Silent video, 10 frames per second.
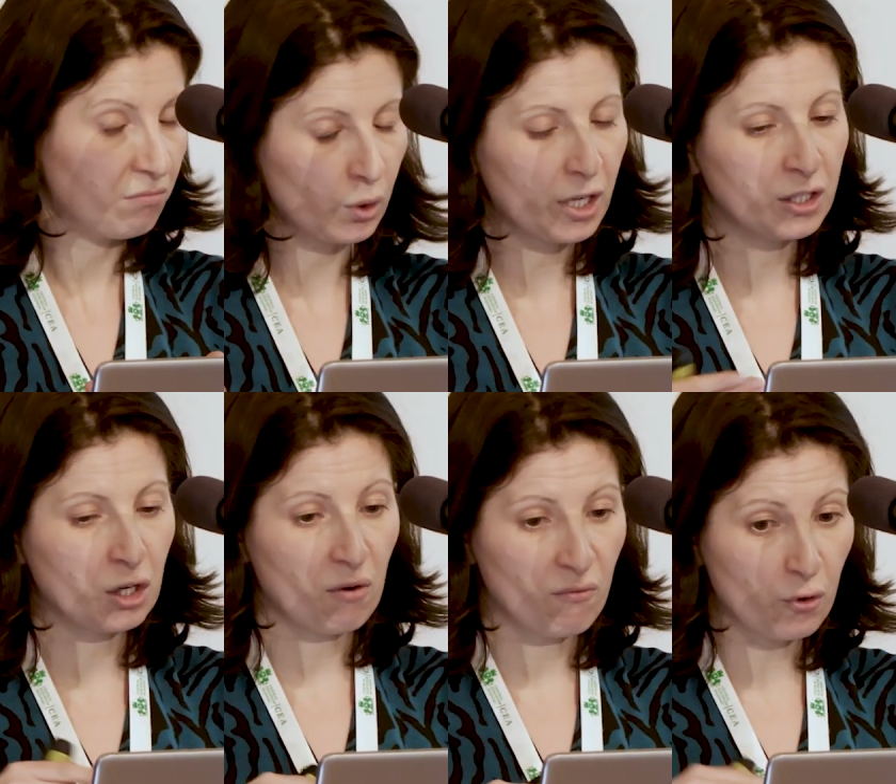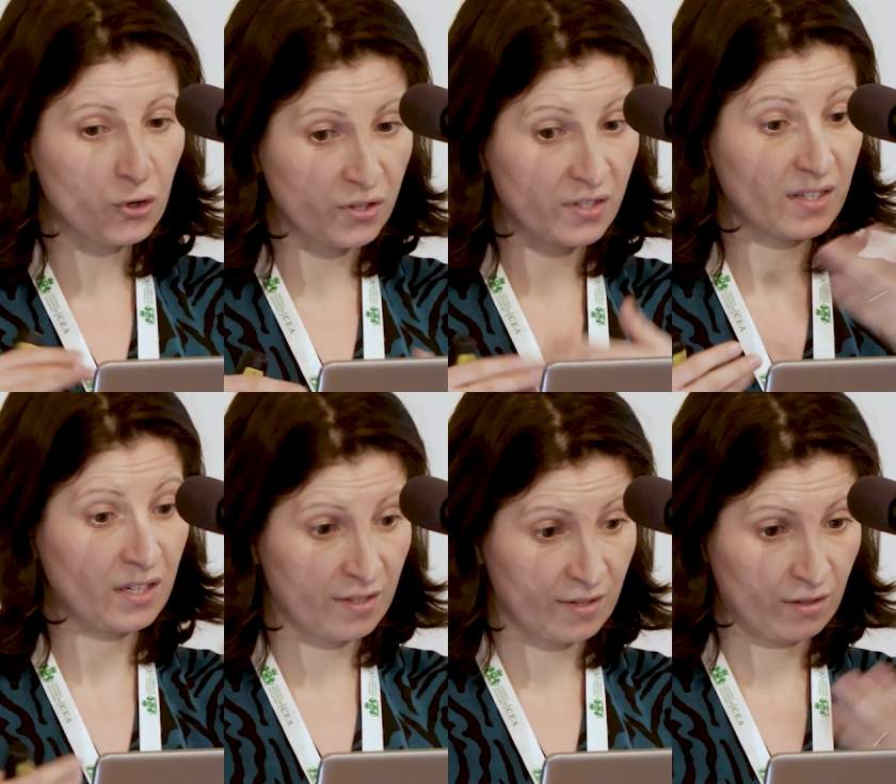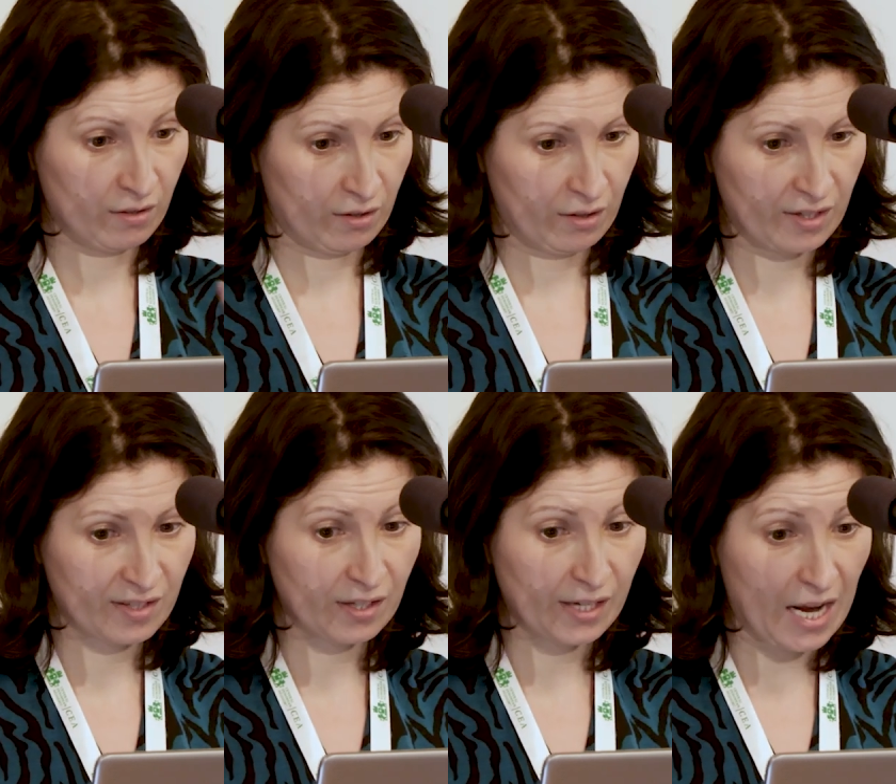okay, the convergence is still